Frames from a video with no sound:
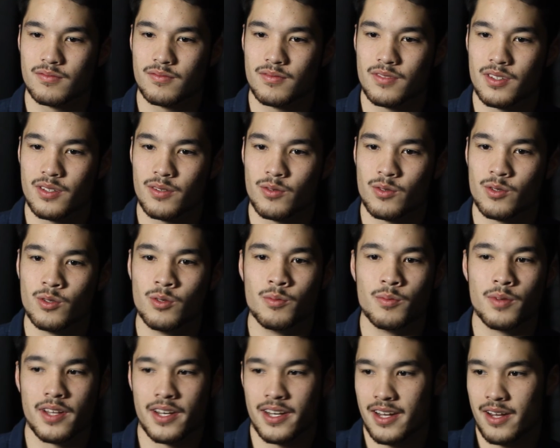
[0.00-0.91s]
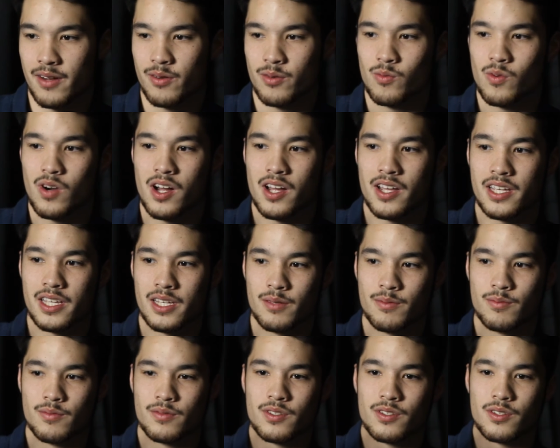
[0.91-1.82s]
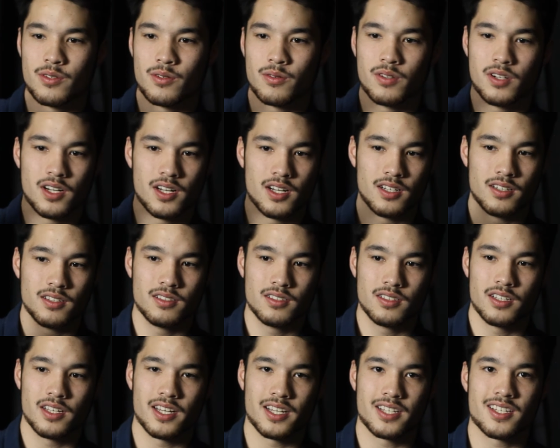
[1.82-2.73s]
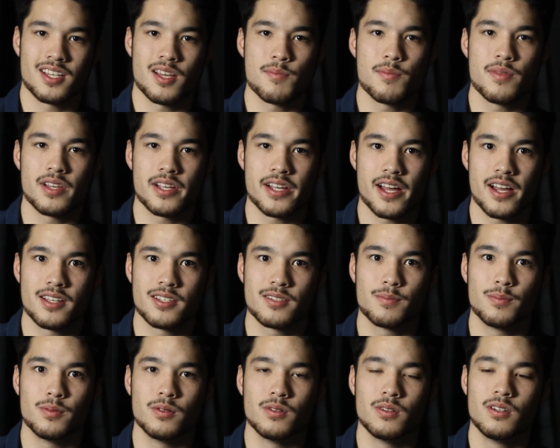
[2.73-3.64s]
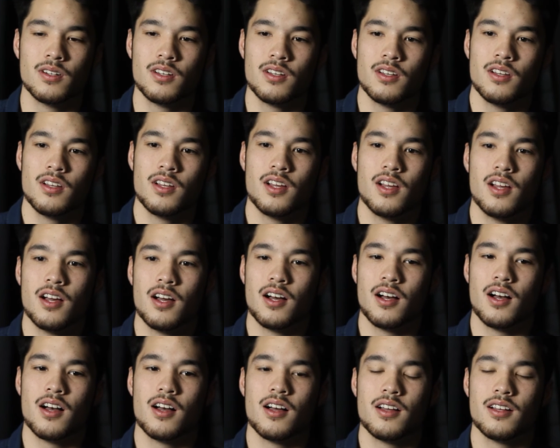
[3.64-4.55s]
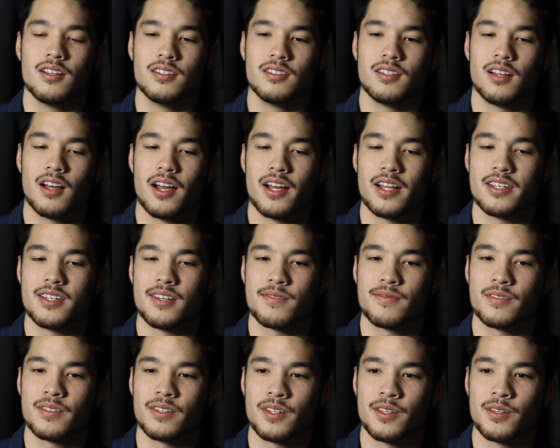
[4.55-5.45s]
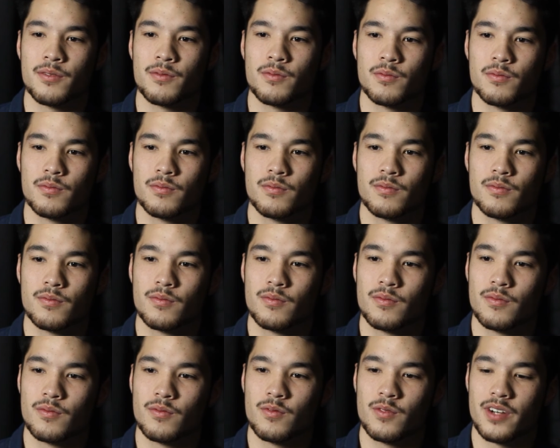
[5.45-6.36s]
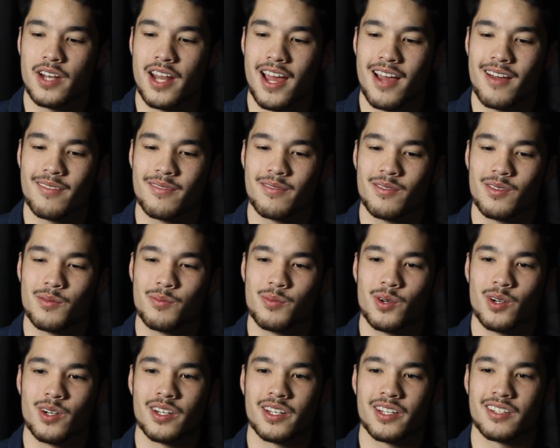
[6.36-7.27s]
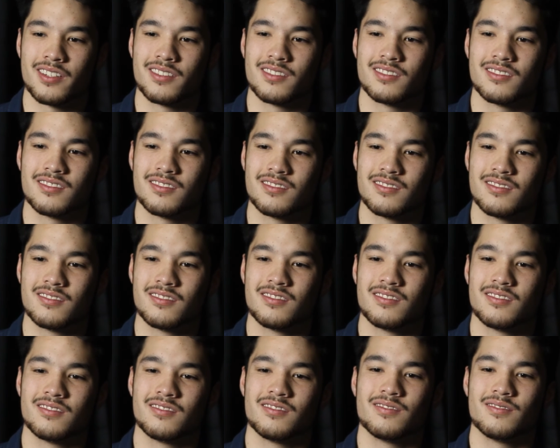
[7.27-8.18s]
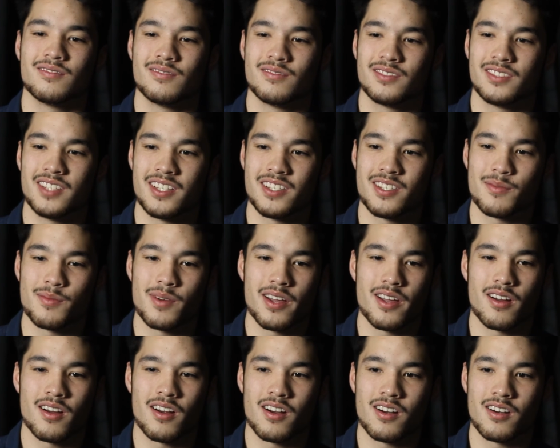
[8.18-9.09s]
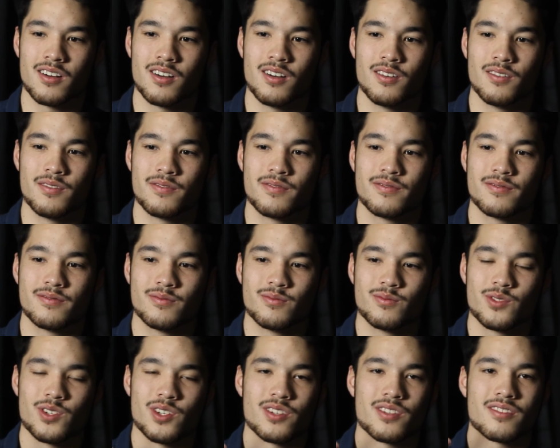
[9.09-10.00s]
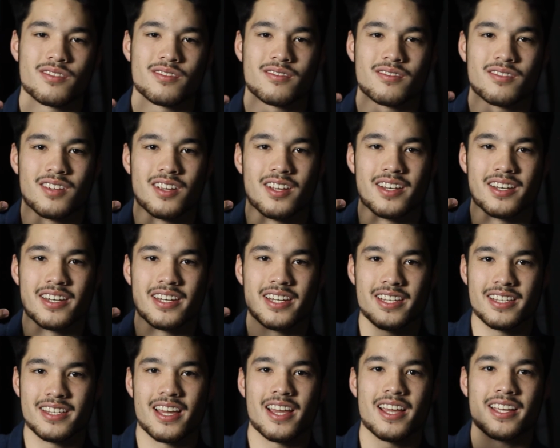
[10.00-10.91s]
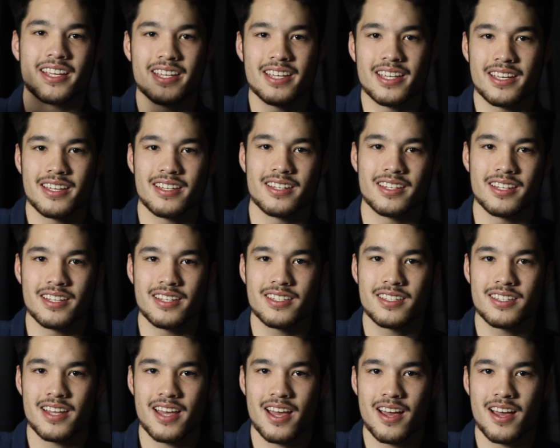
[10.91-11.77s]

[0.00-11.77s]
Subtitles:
in the room, and I would want him to accept the gospel, uh, I definitely would have a burning sense in my heart of just a need that he needs to